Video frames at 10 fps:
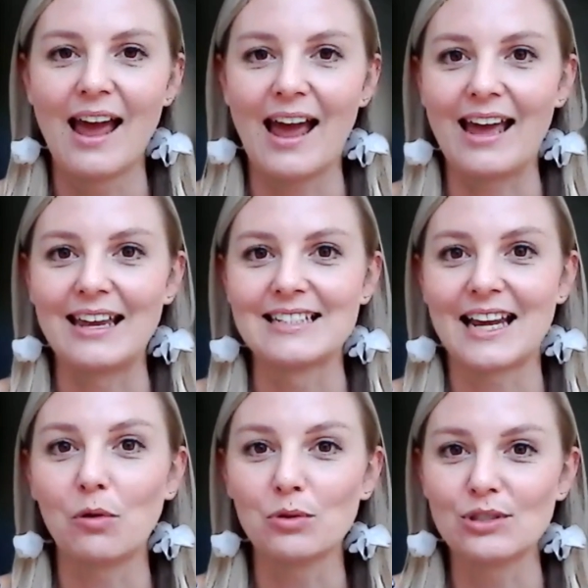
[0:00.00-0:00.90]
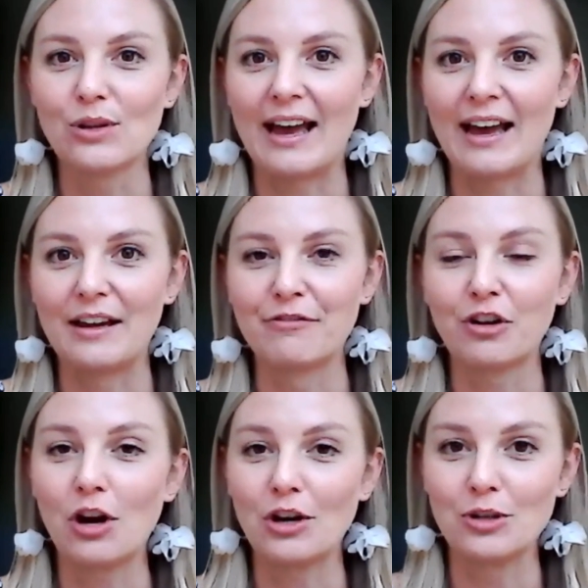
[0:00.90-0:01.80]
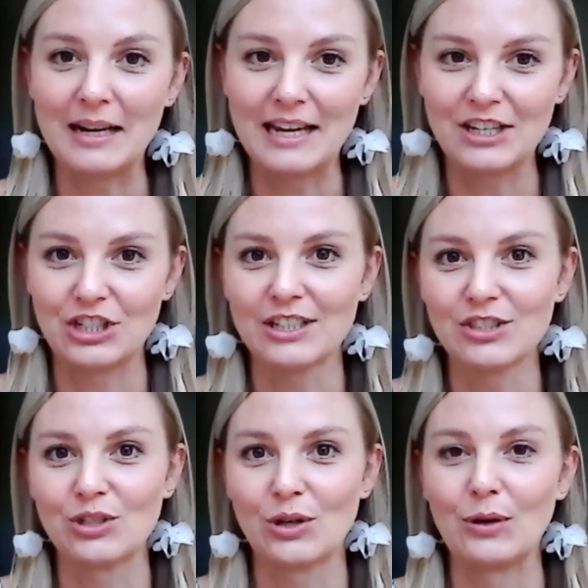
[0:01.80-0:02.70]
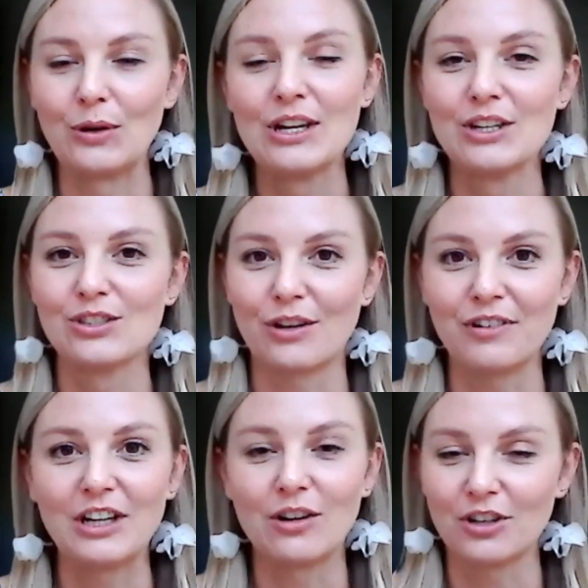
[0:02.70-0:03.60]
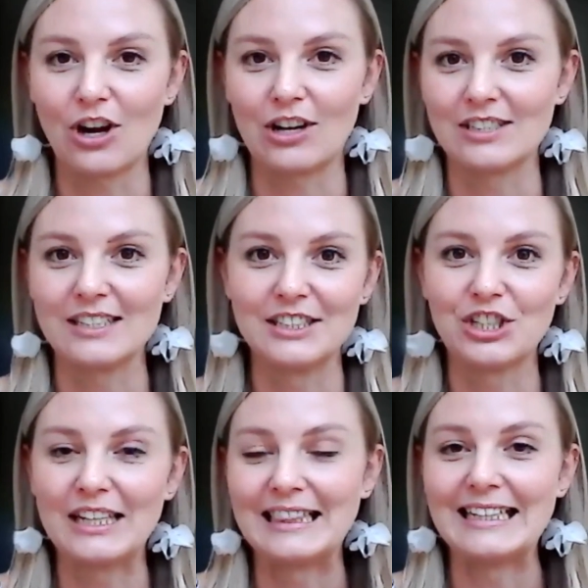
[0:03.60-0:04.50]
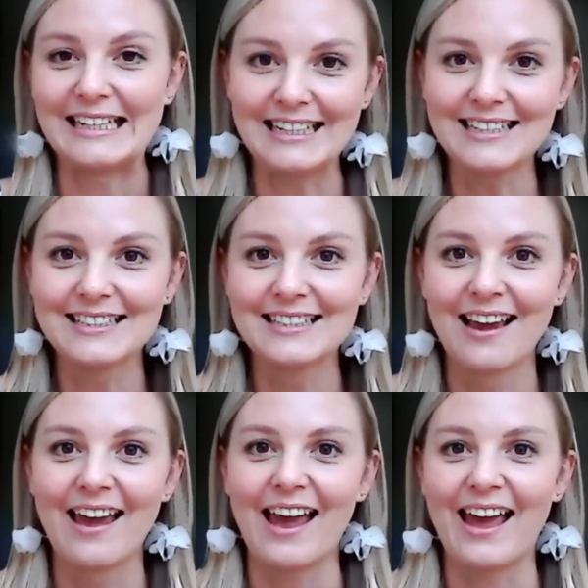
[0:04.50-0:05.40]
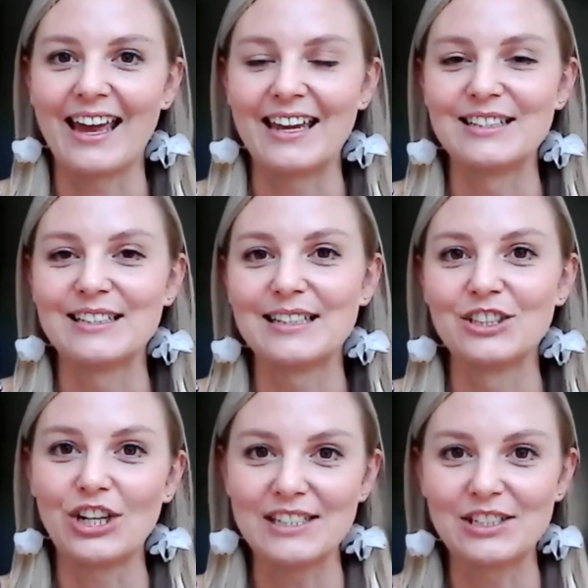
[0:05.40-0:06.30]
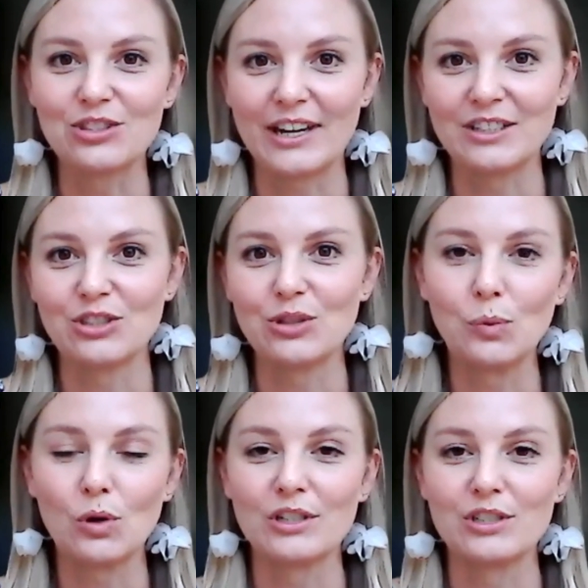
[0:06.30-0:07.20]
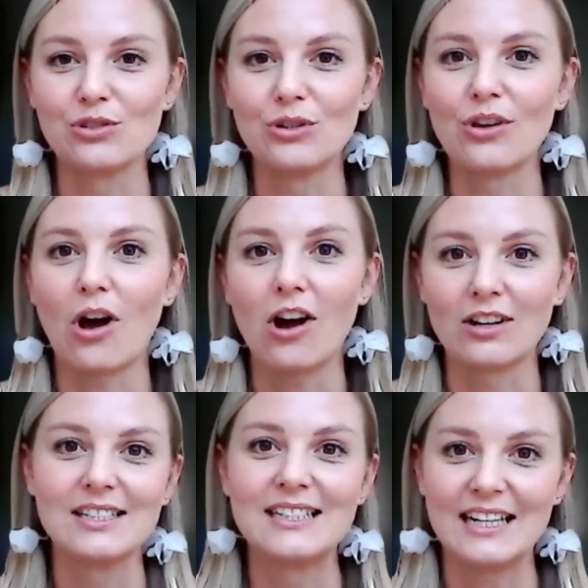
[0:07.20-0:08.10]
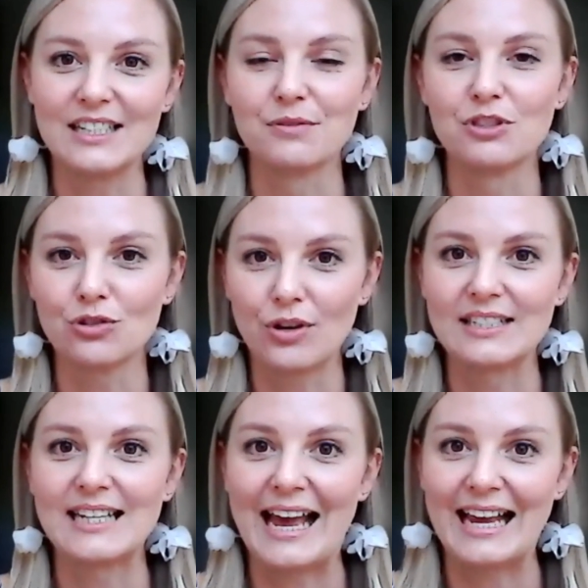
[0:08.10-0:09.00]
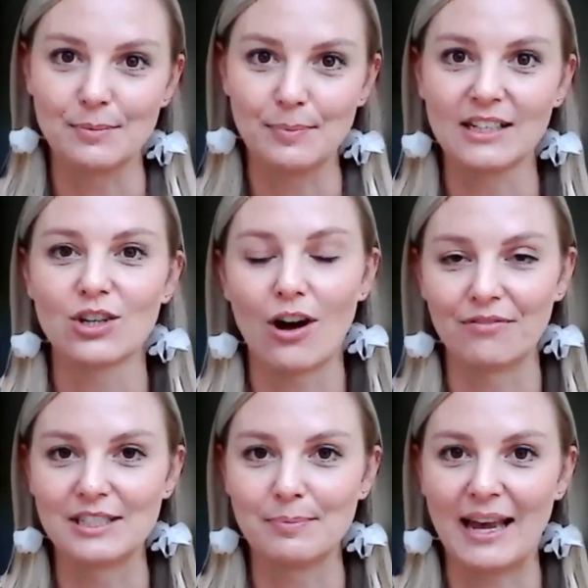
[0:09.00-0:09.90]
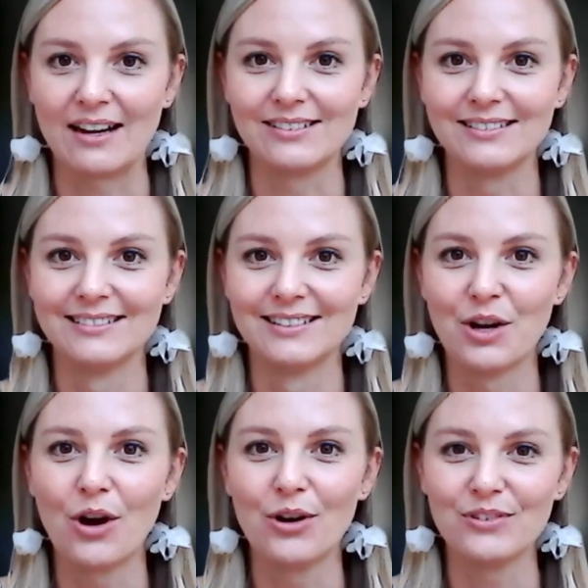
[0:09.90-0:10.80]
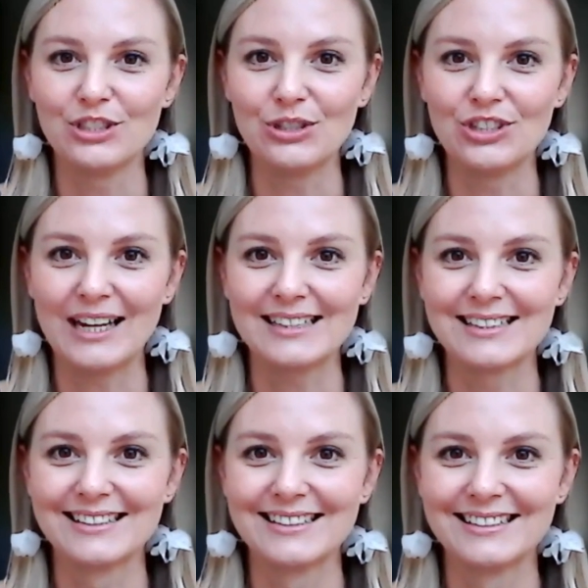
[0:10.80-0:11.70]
And I also have chondromalacia, so softening of the cartilage in the knees. And Jess is going to walk us through the oxidative stress aspect of this panel. Over to you, Jess.